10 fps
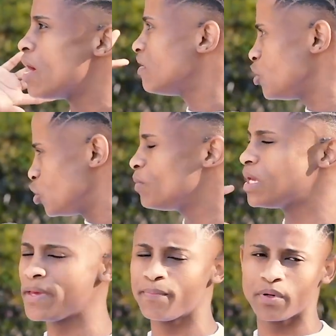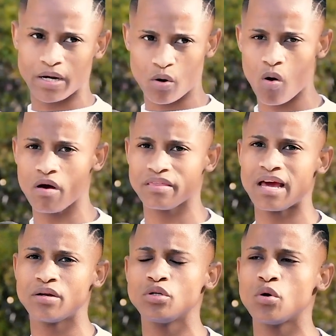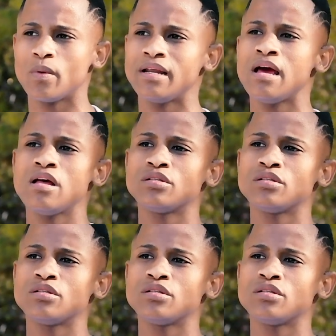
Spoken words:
UB people and all that. You know what?